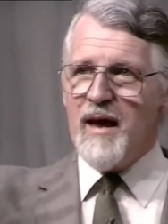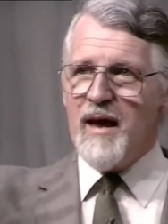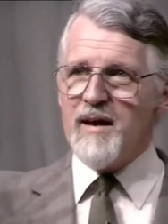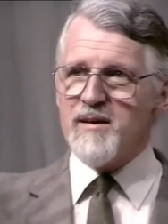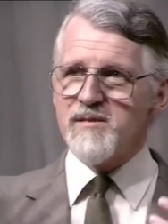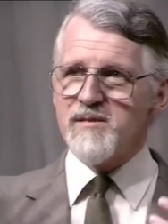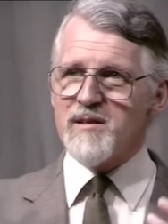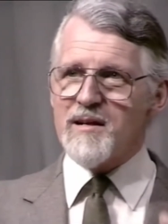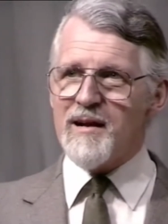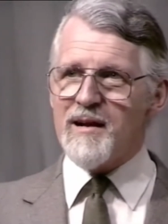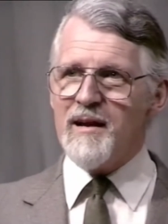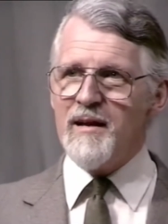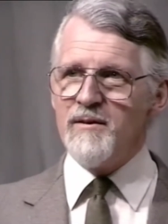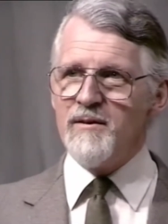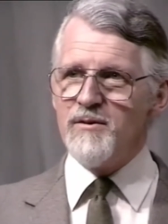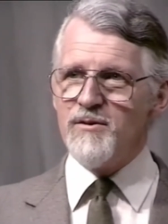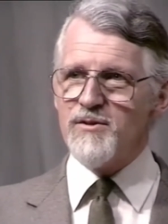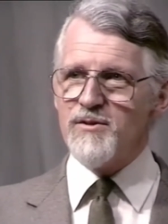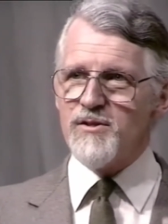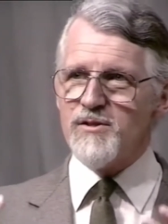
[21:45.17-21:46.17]
has
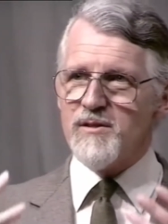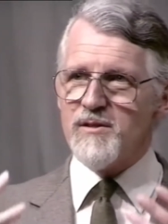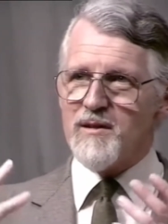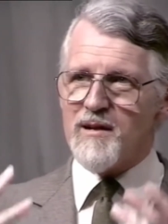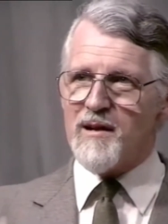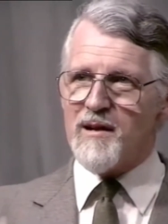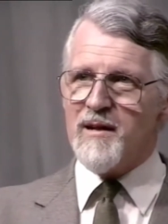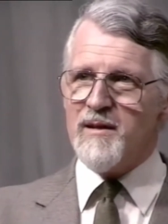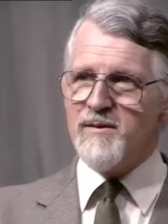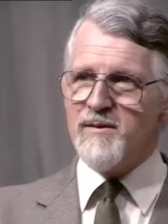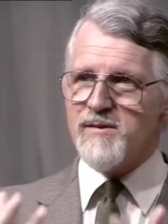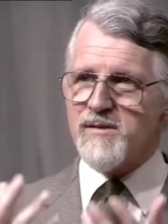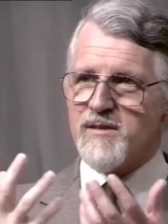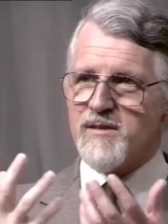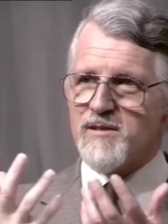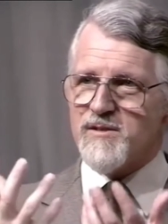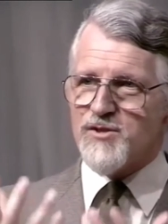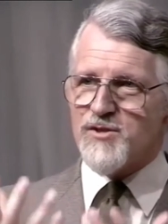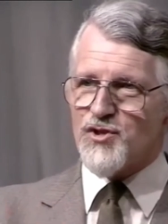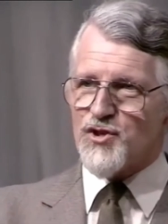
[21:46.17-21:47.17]
cleansed,
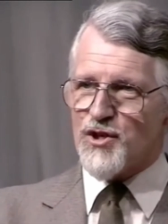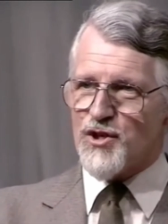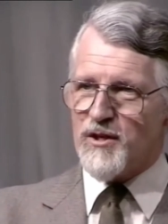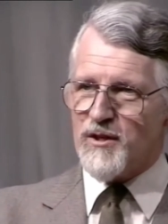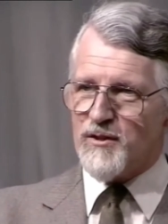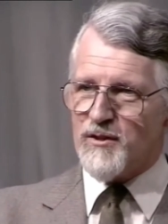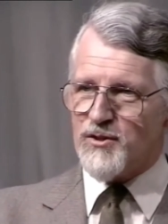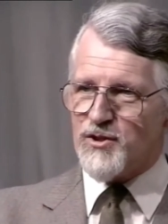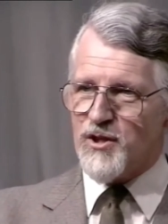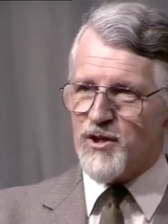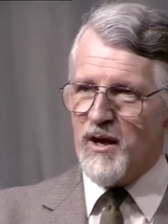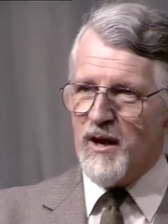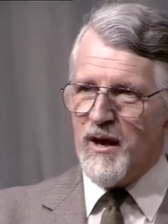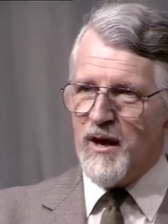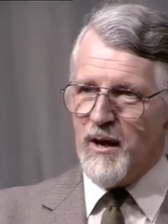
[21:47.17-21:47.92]
cleansed his church